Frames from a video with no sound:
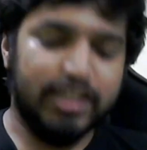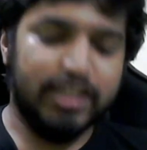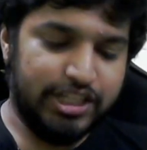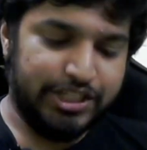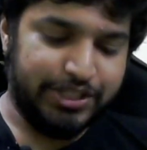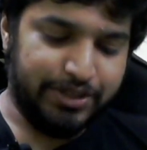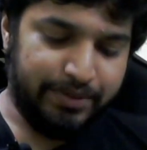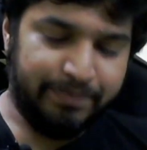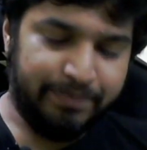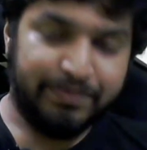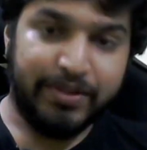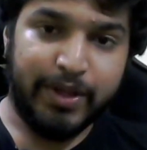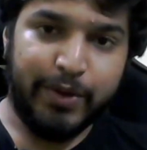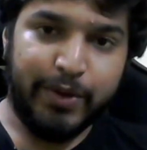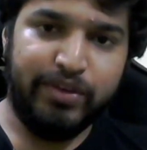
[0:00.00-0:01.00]
So
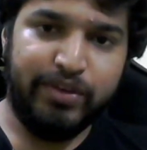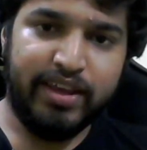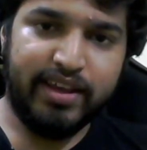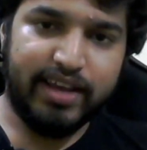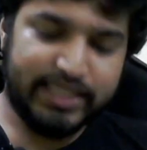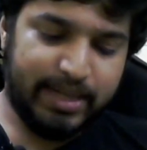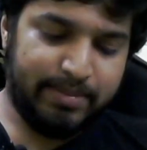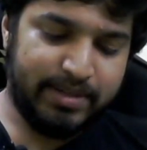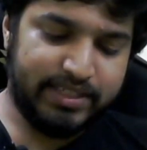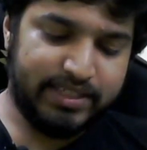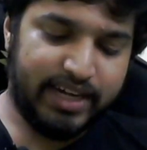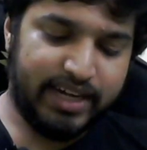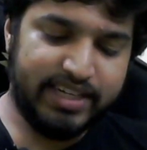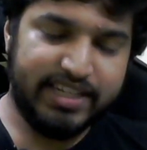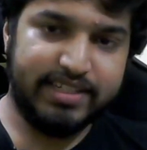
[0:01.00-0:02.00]
we established
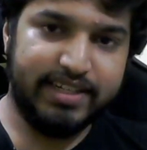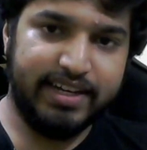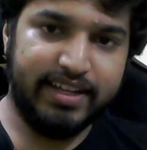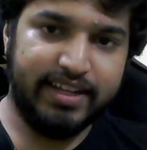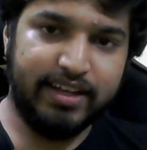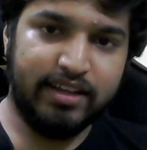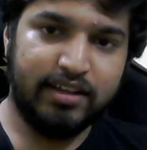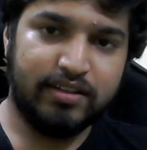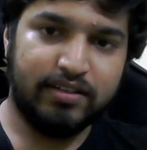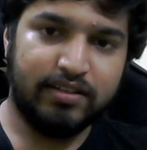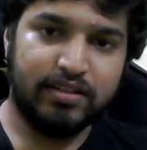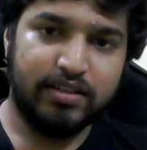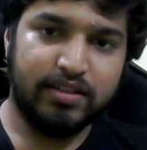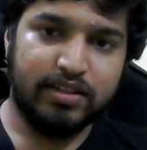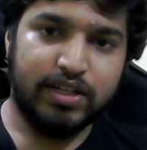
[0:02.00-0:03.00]
that GCD
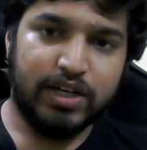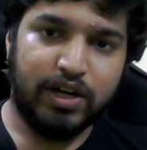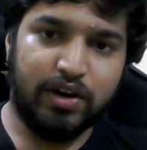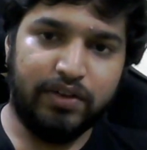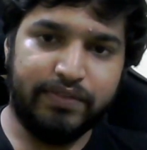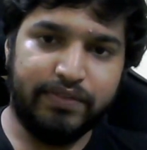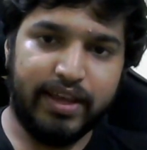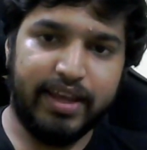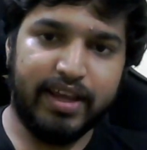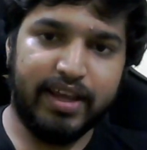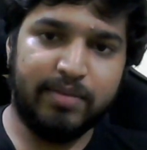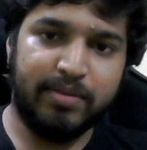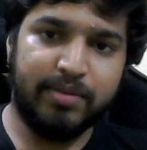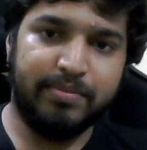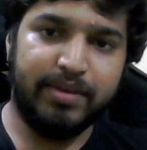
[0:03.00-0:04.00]
of A
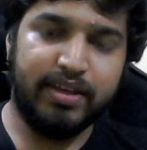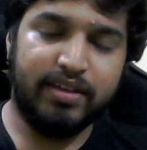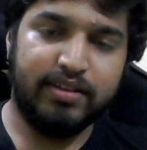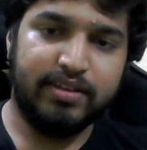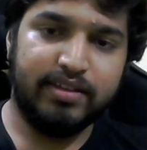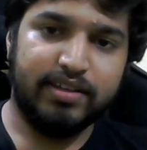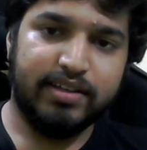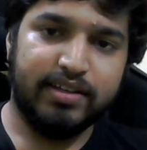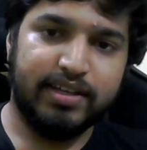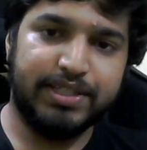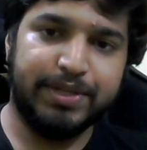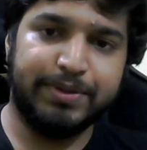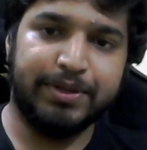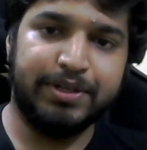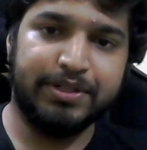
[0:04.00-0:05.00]
comma B is
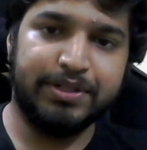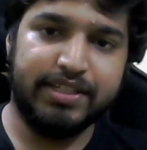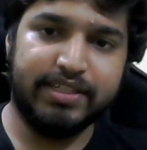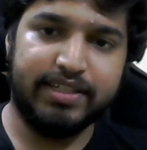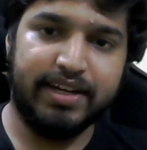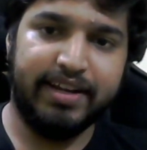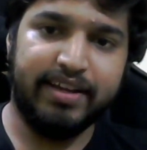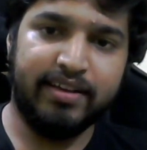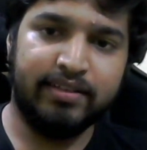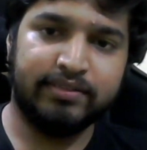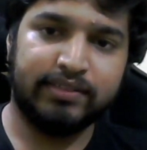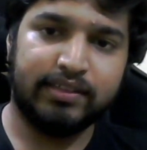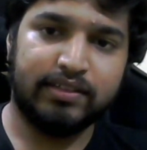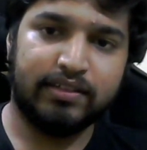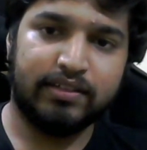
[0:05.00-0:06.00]
equal to GCD
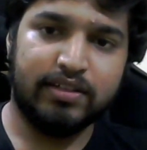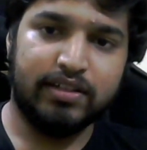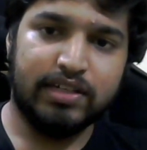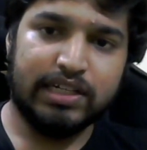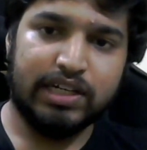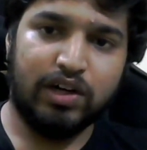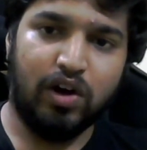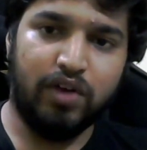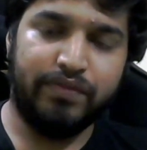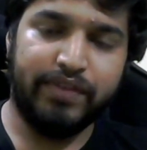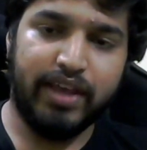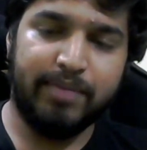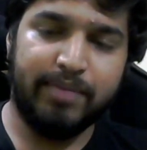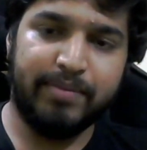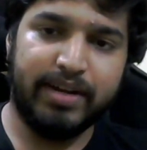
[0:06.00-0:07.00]
of
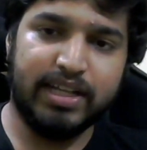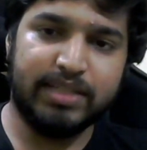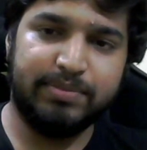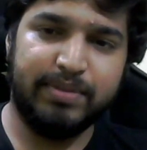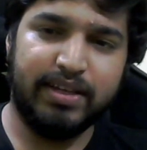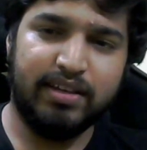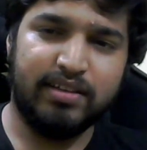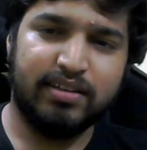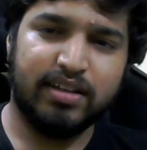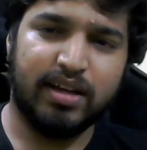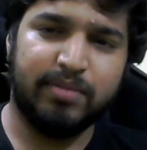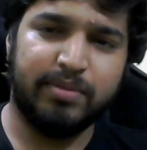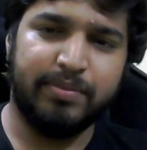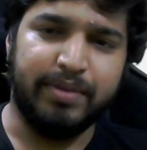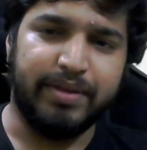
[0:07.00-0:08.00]
A minus B
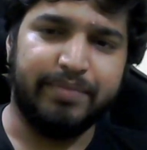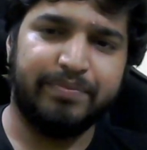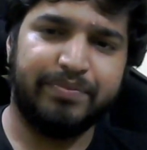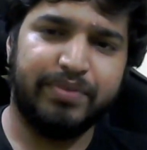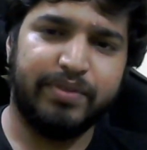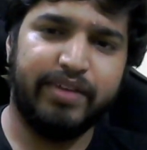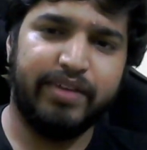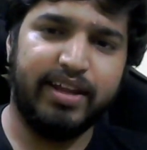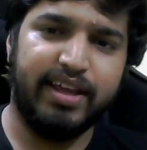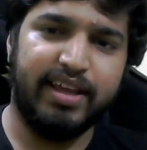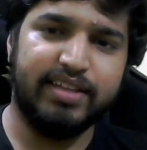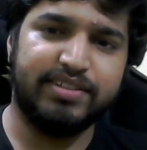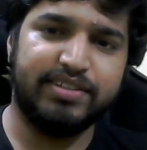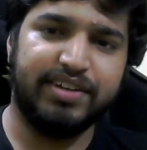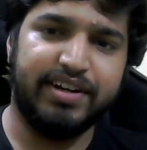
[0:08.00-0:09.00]
comma B, where A
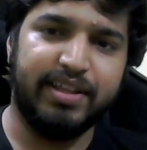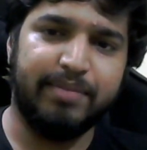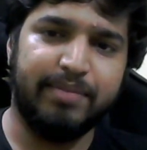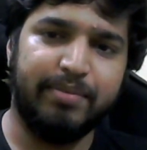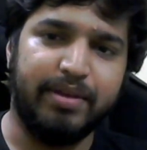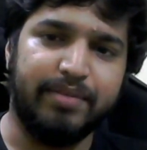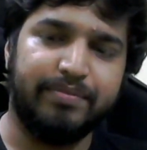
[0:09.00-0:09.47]
is greater than B.